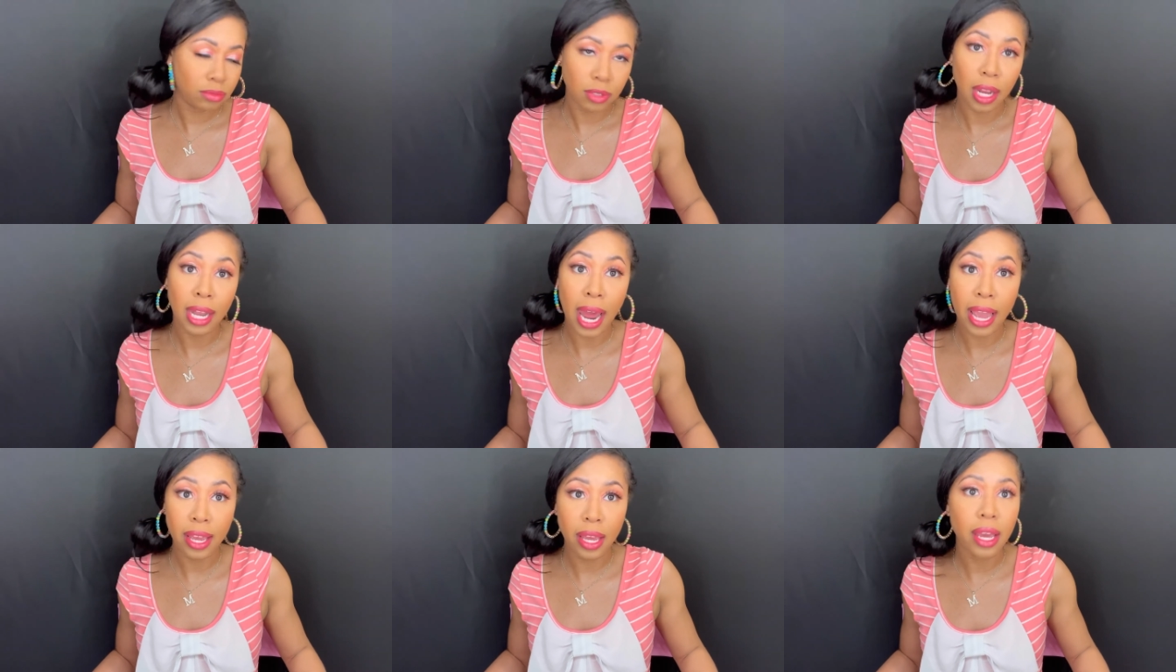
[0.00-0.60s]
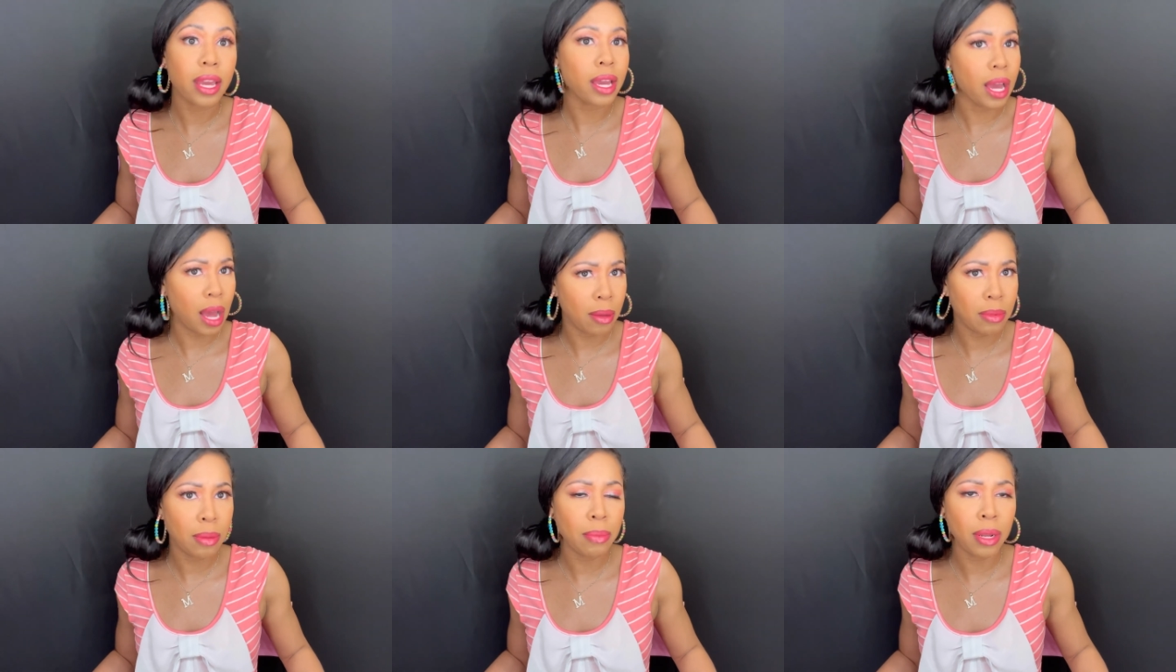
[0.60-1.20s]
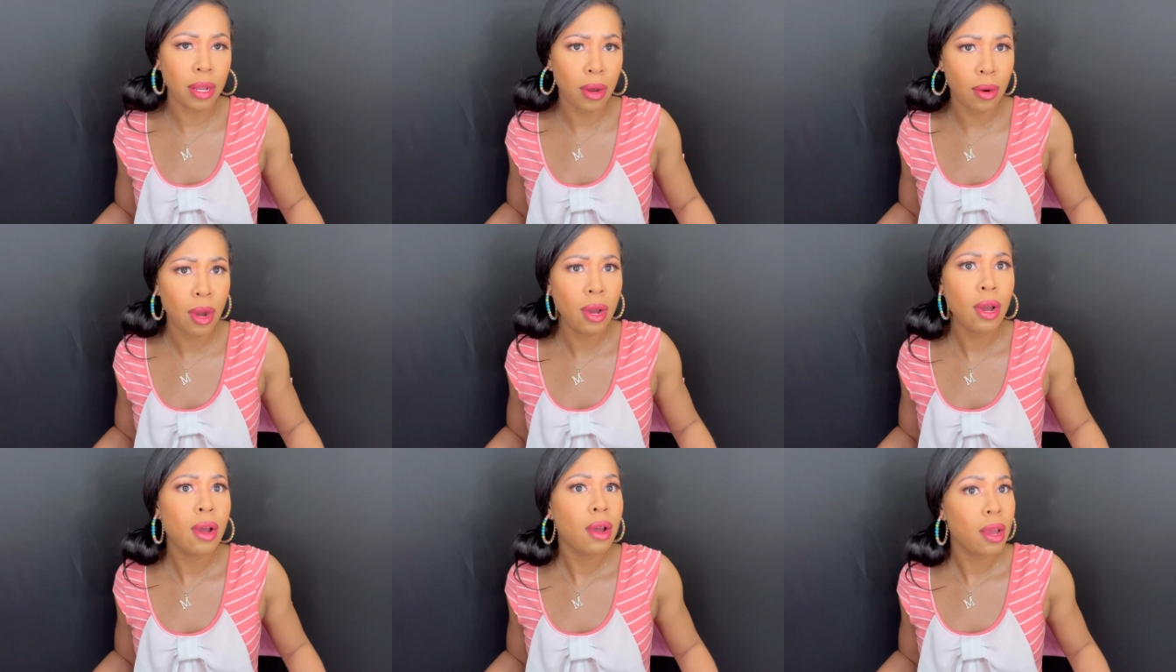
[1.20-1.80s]
Like and comment below.
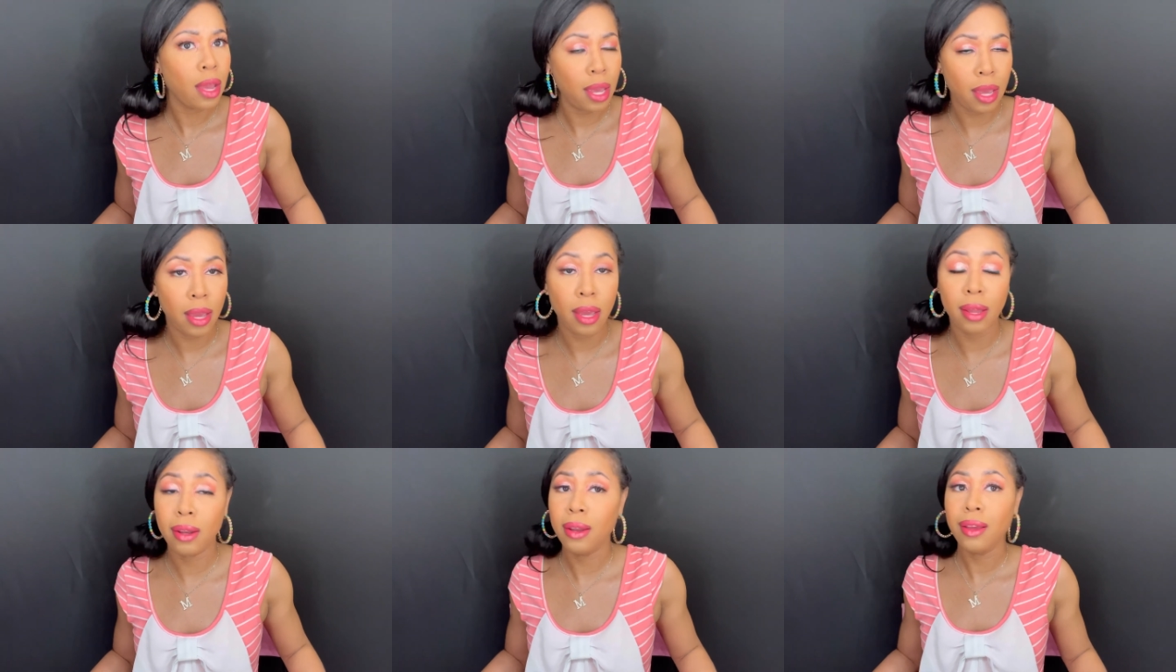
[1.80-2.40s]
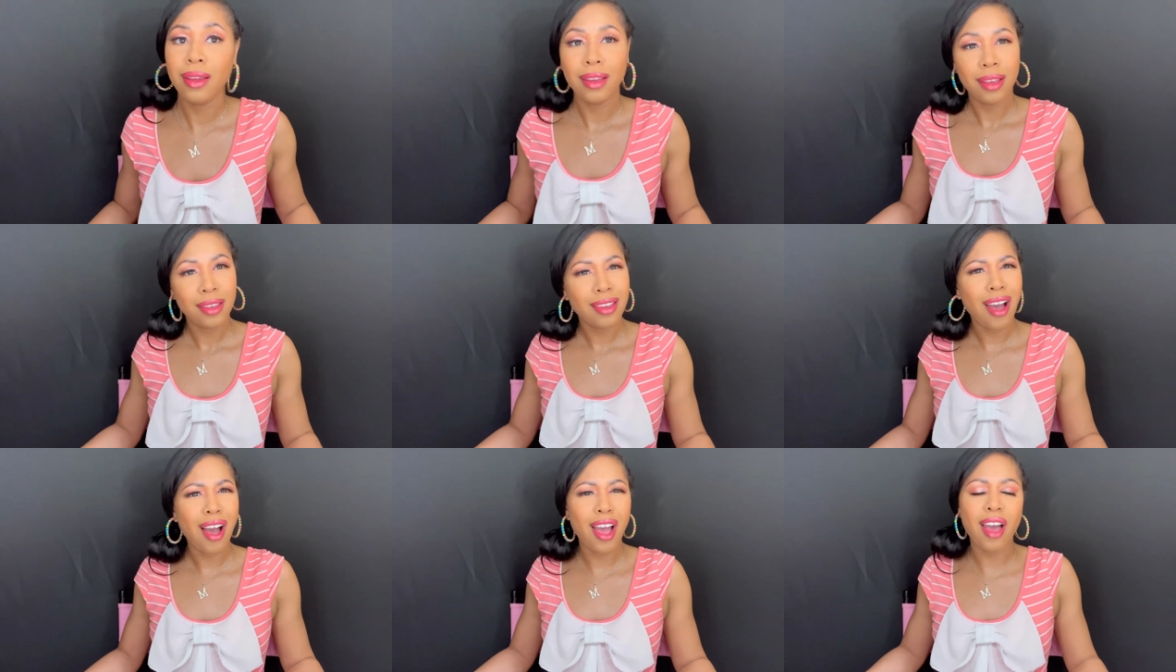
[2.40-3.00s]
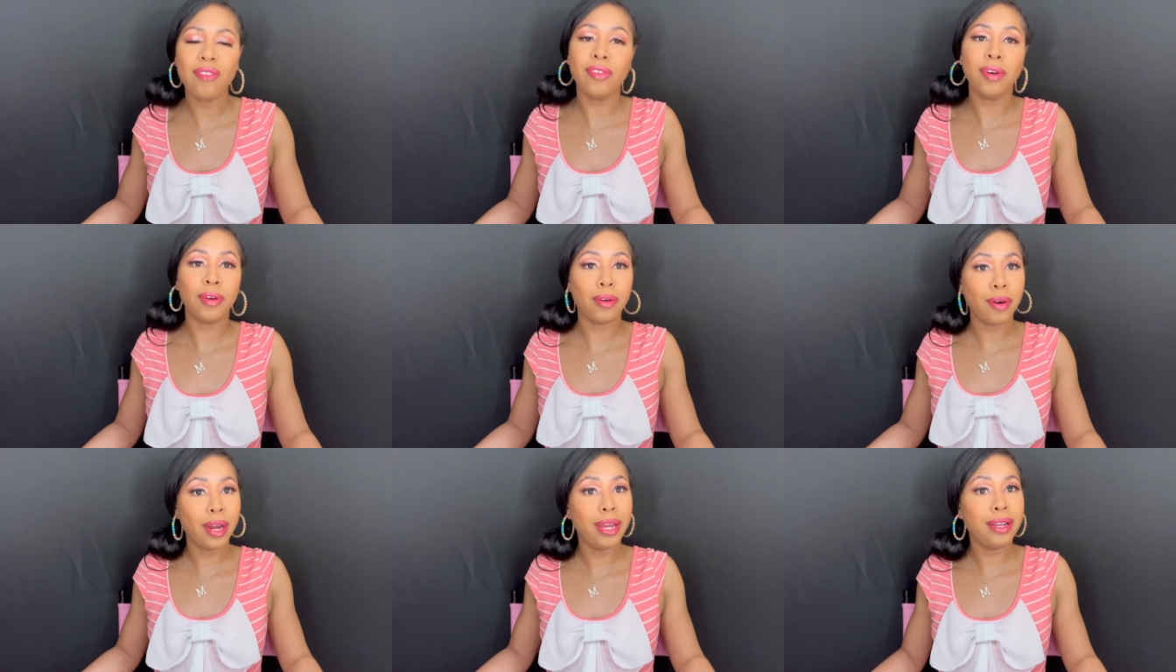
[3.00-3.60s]
And y'all have a
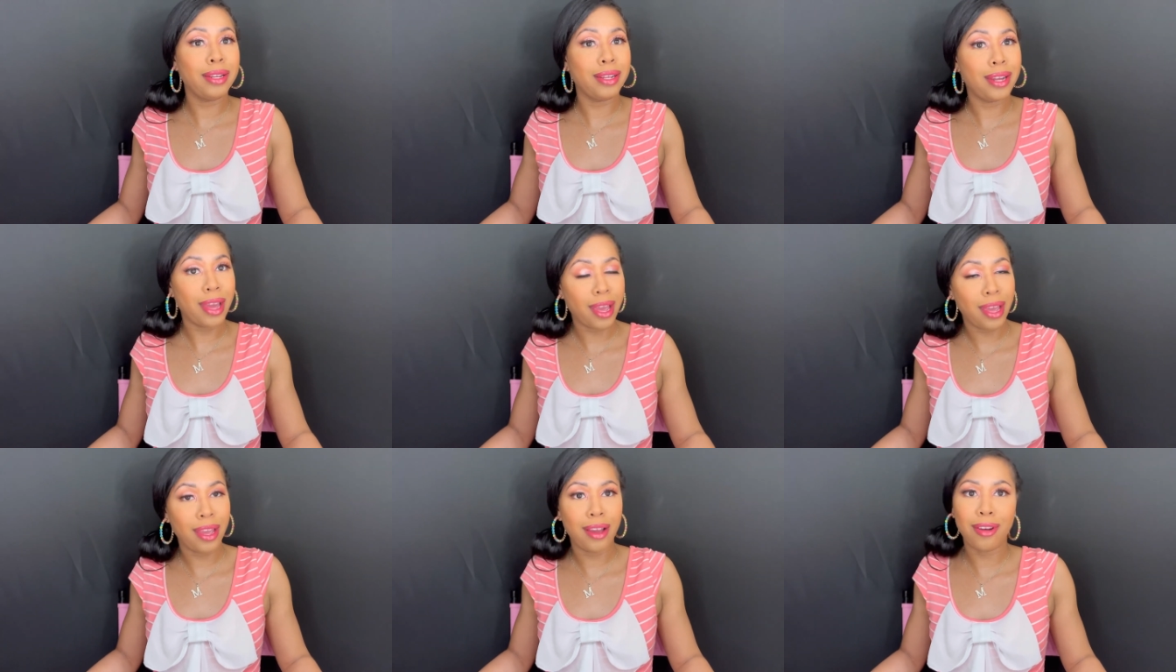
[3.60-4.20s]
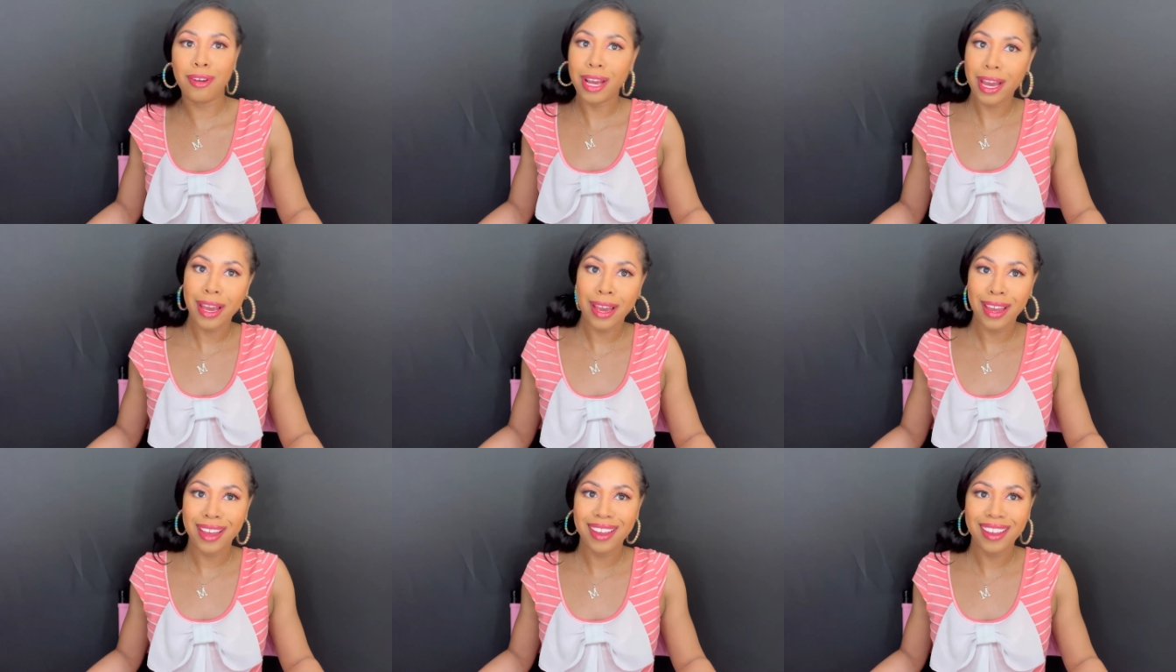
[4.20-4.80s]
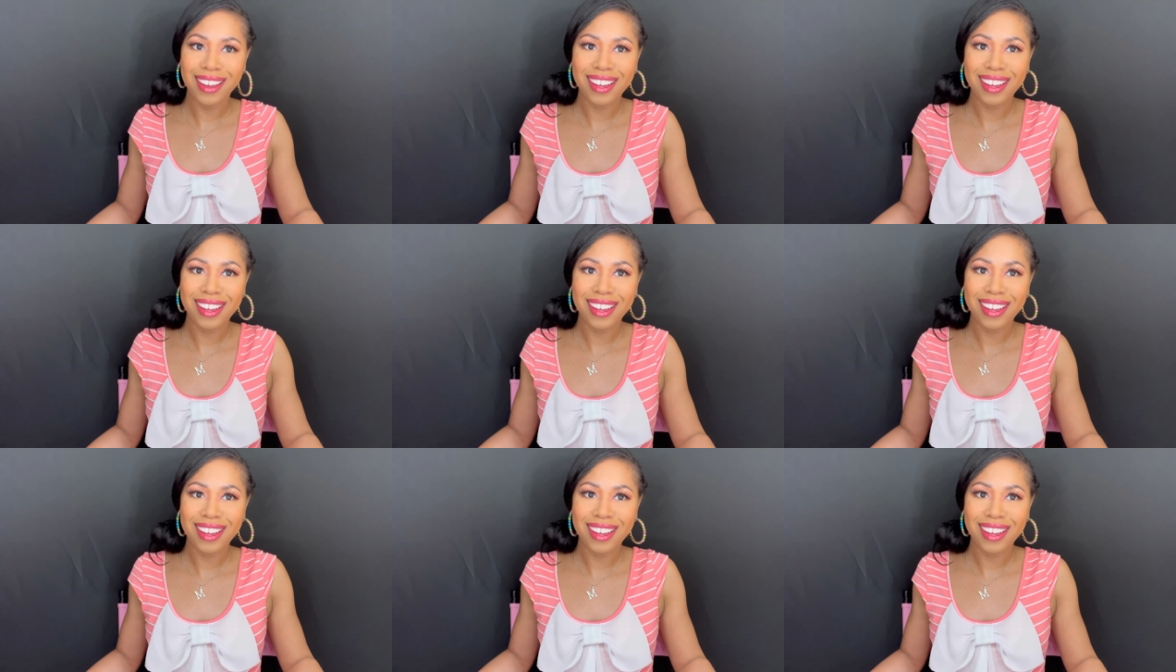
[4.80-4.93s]
great day. Okay?